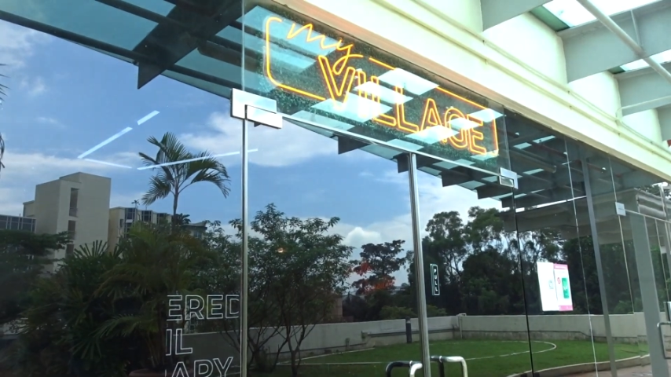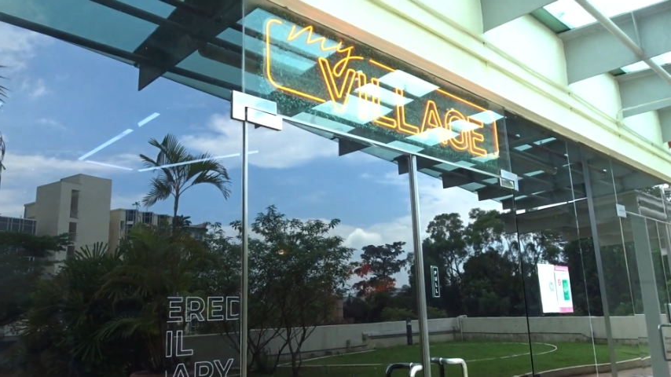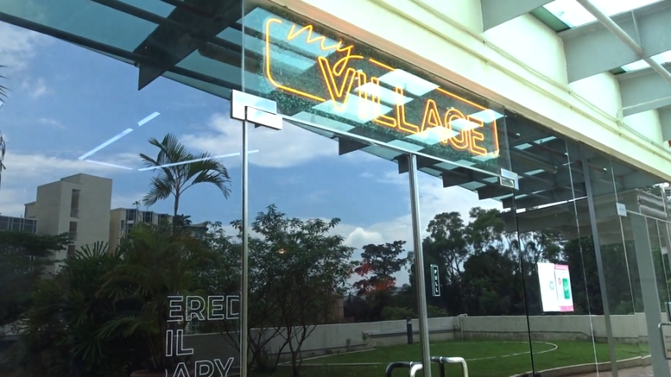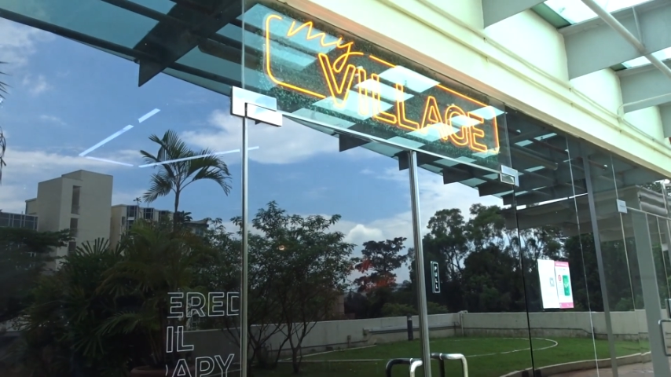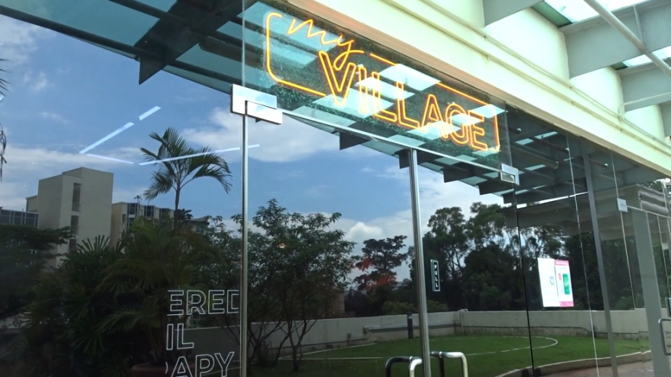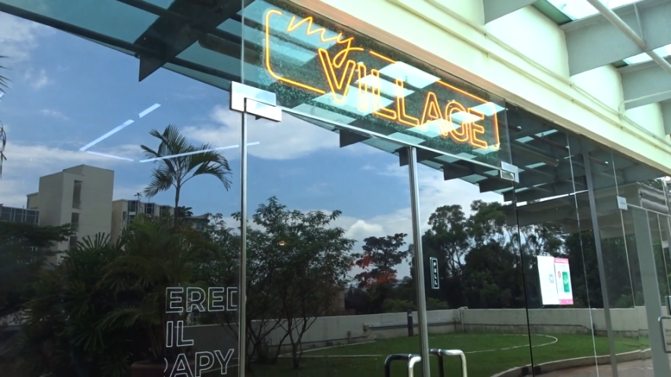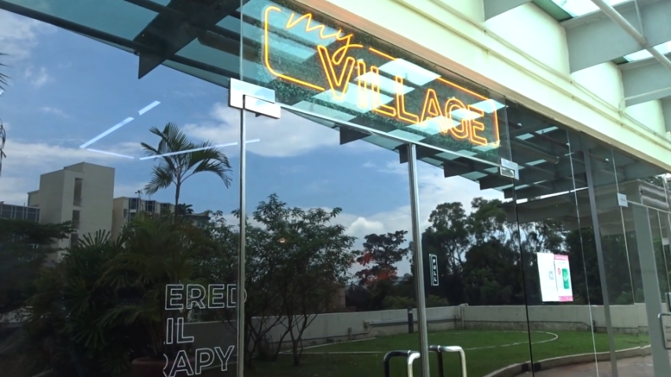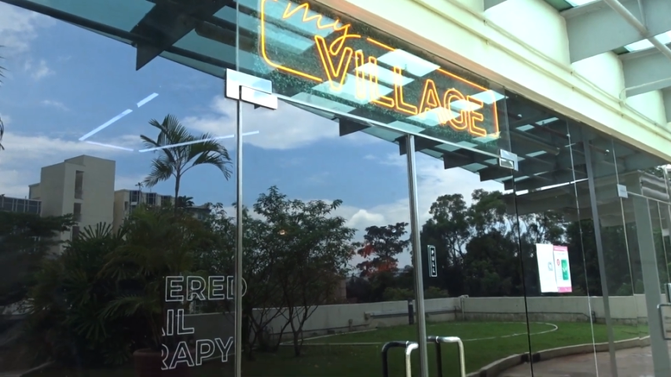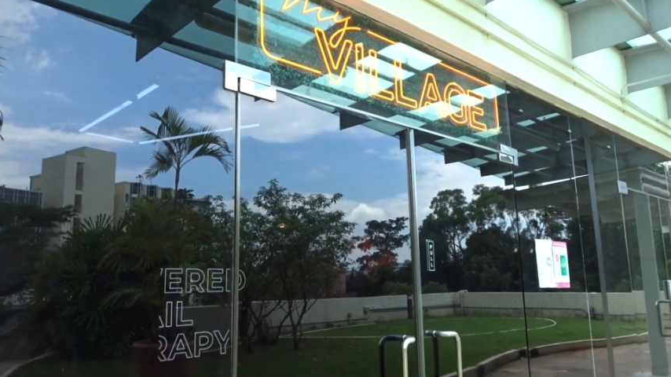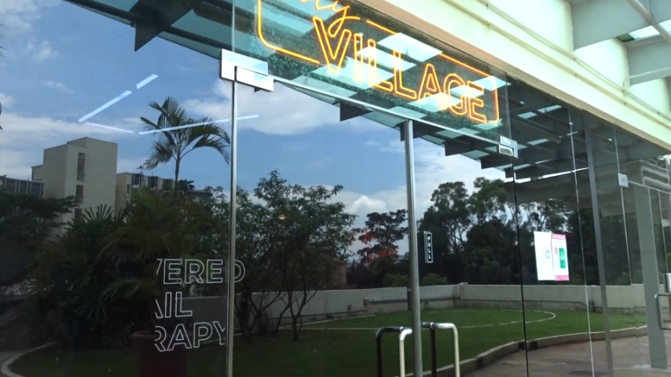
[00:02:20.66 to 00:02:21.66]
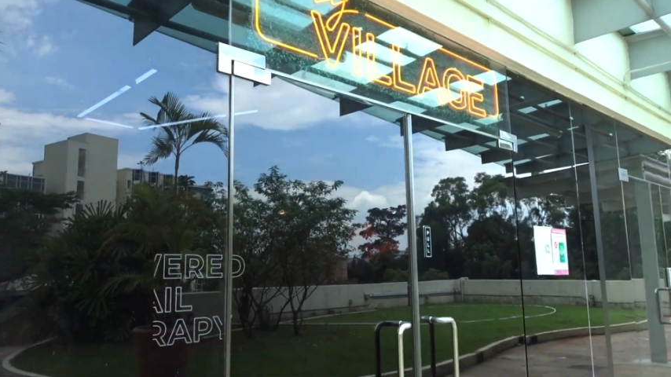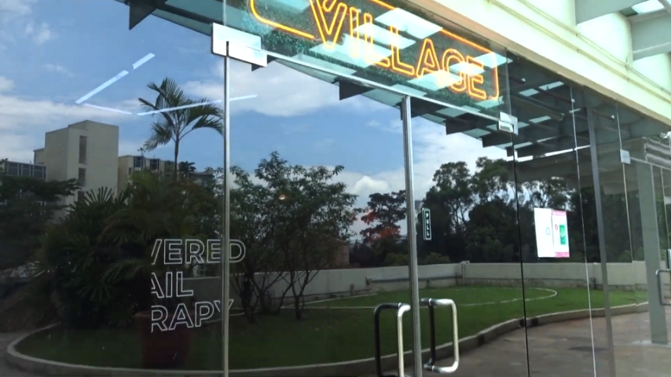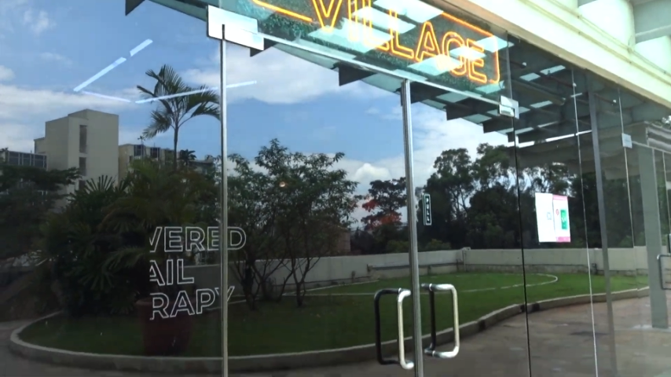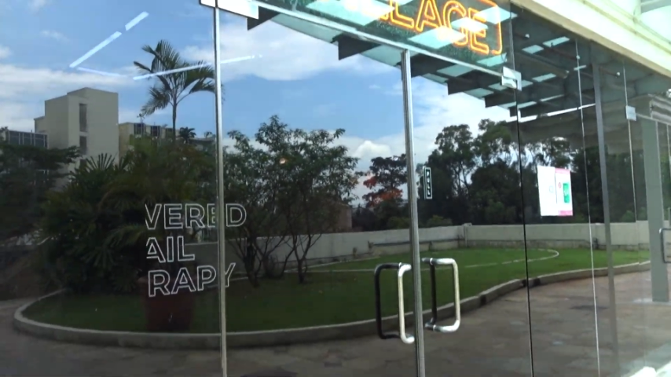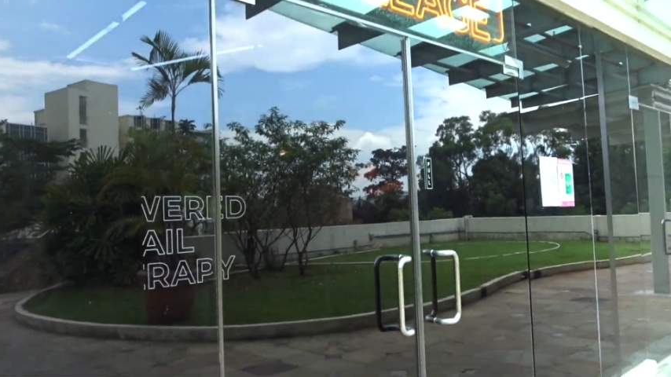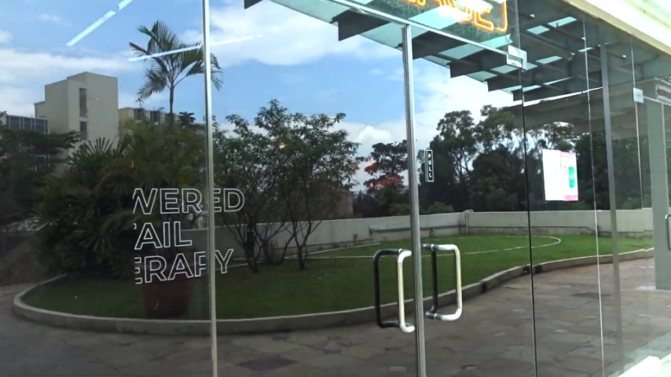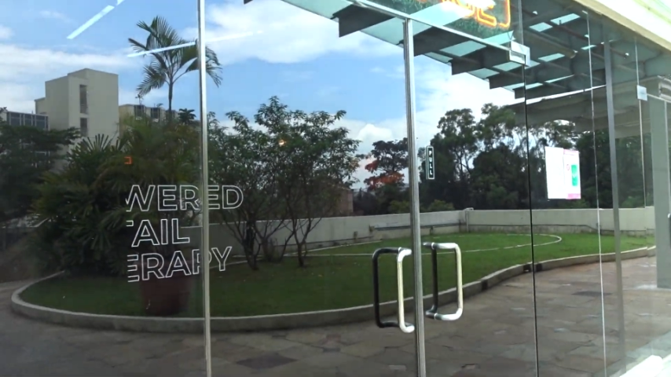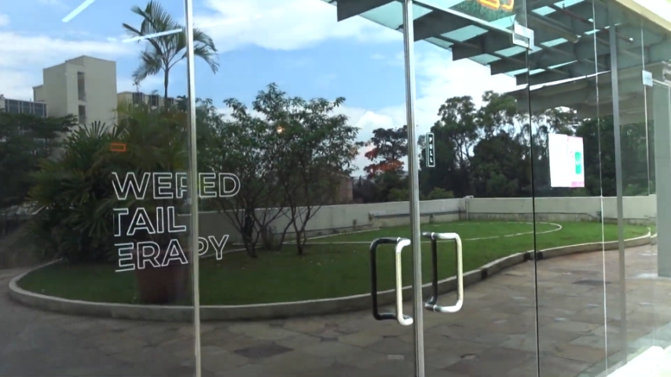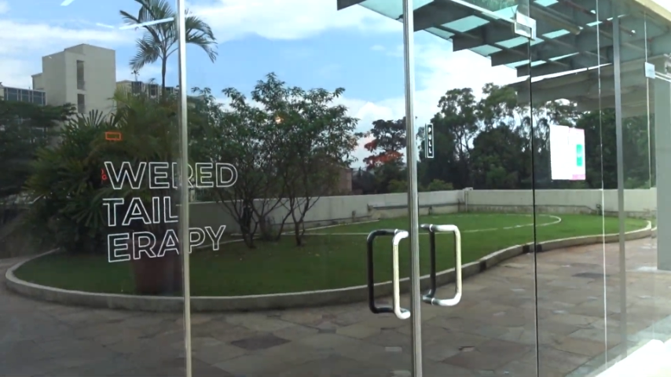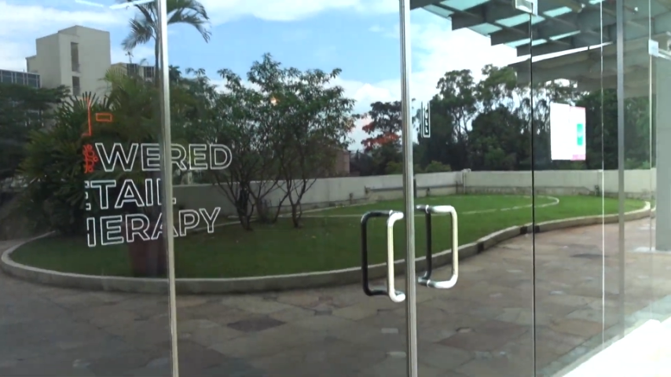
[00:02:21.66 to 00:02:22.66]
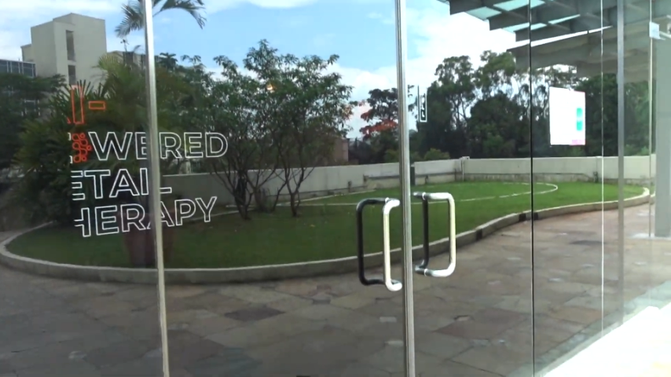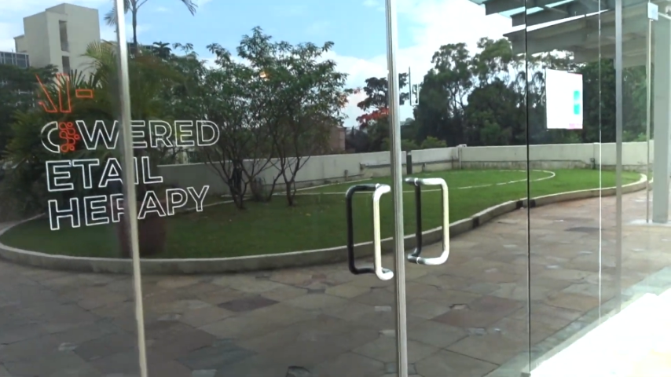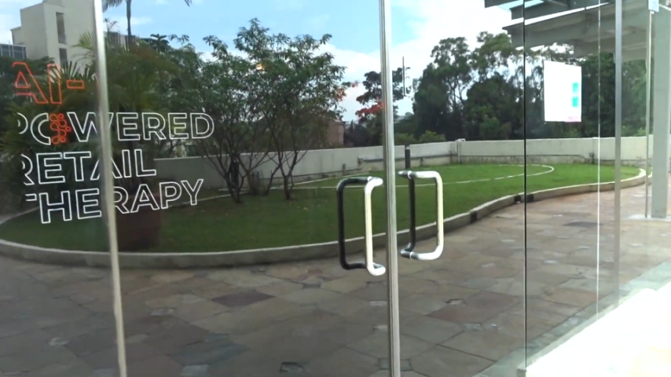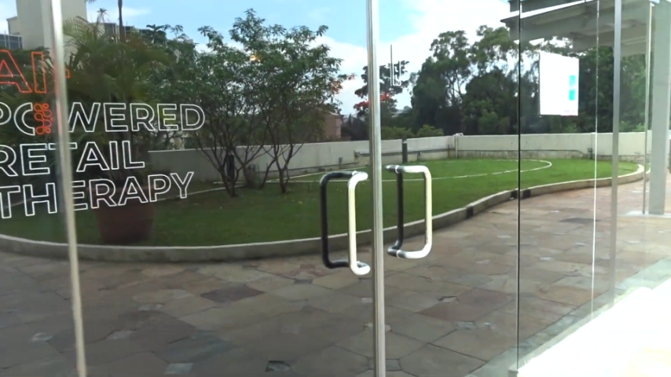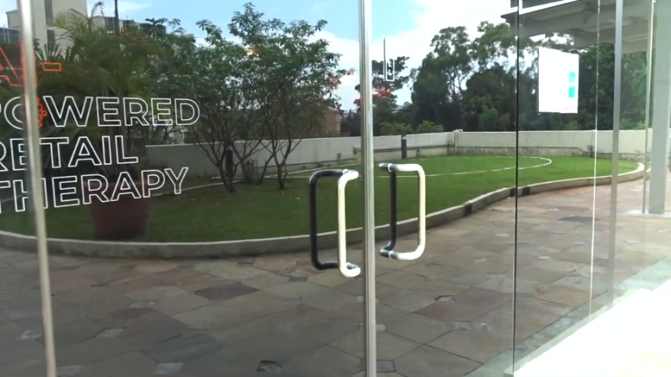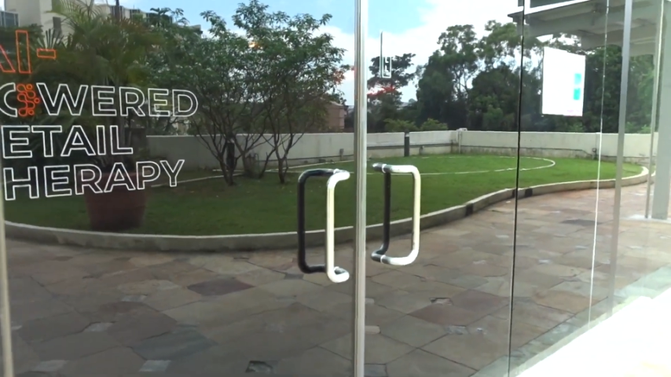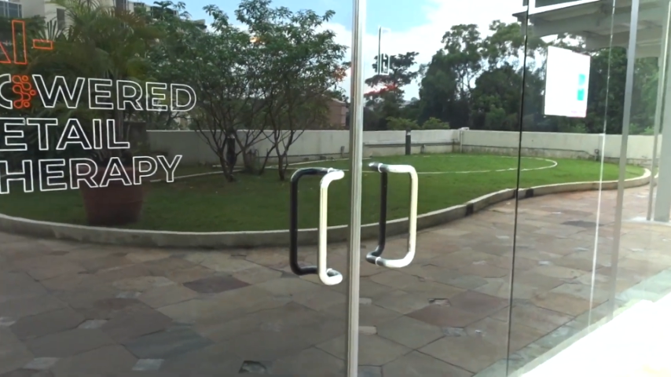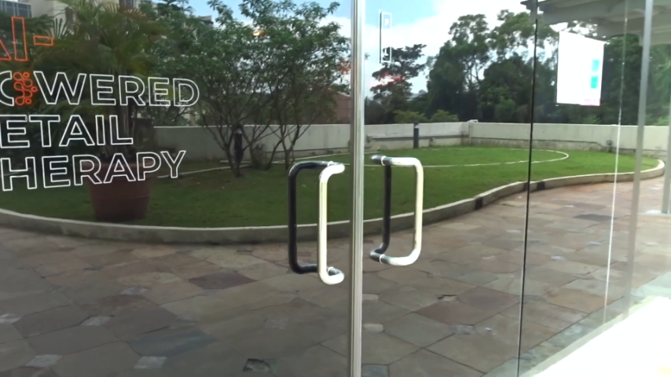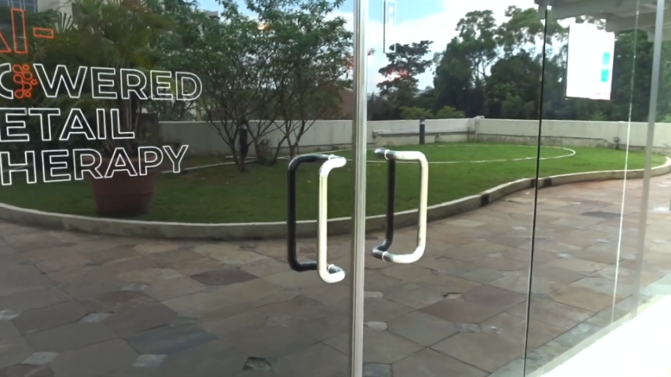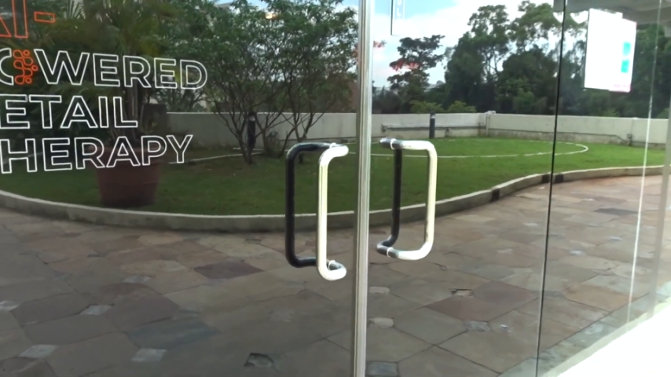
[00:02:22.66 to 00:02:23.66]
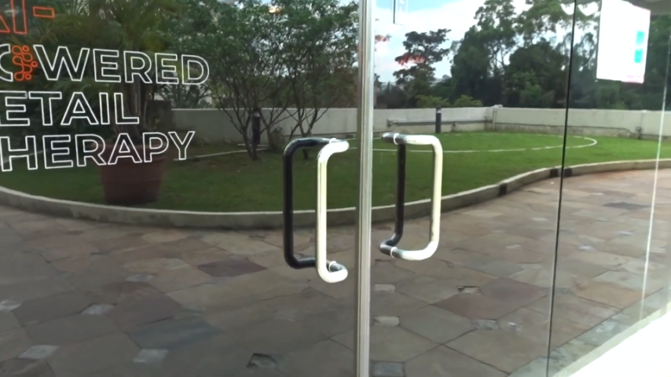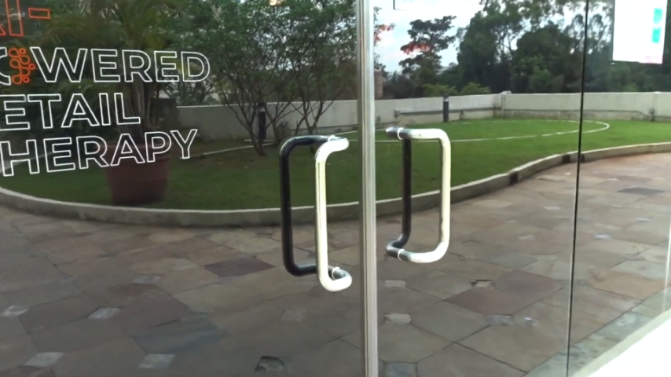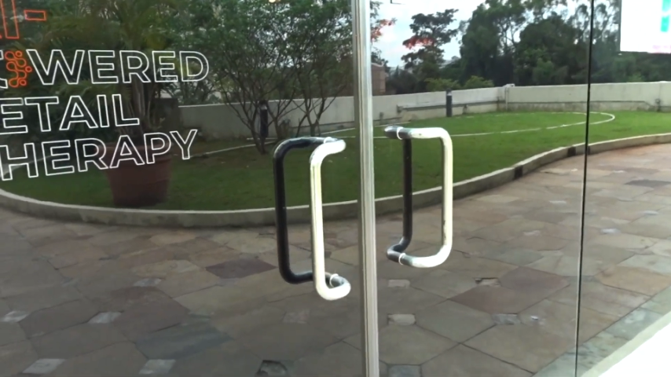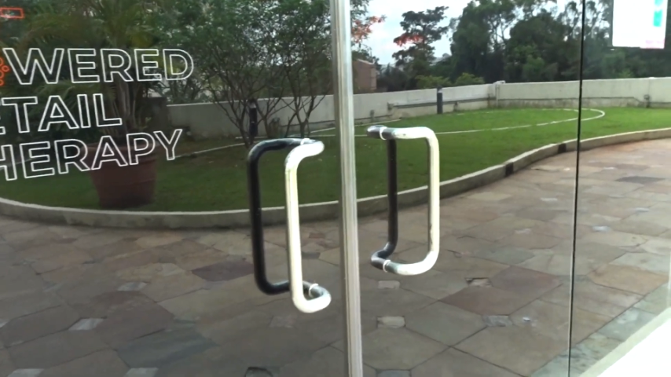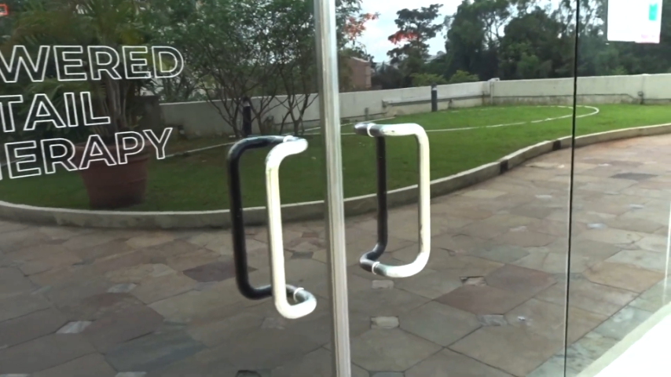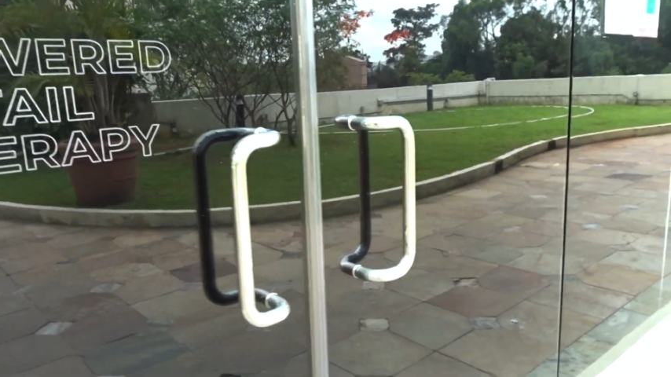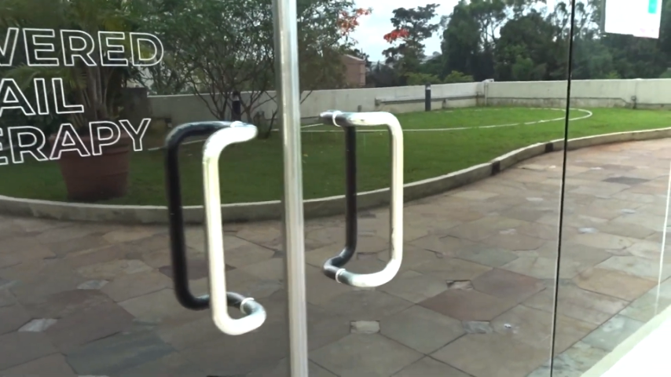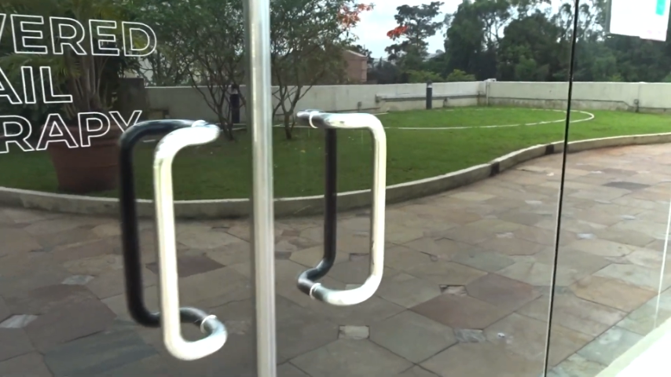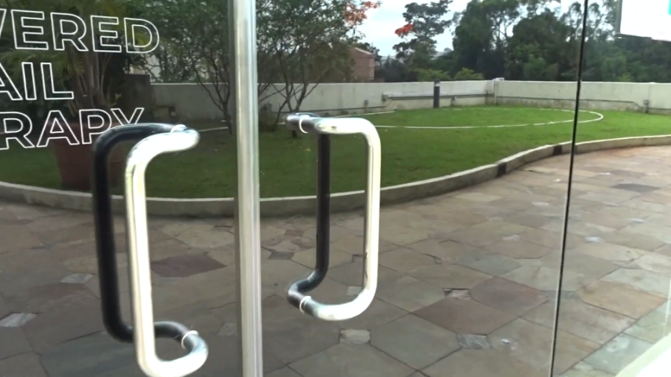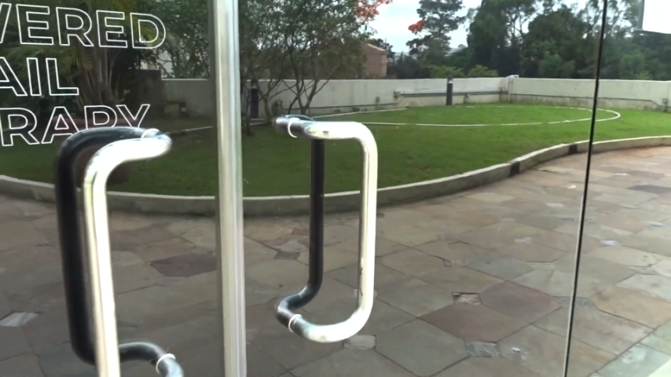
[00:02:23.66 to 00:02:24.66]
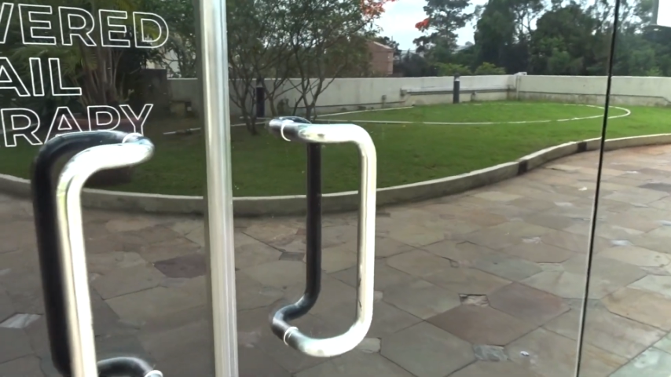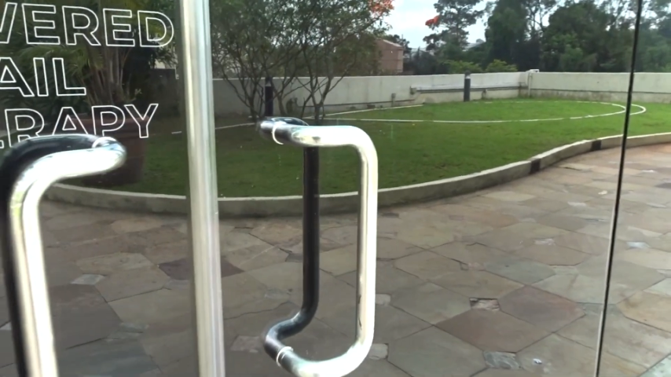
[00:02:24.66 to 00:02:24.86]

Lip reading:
No face is visible, so there are no lips to read.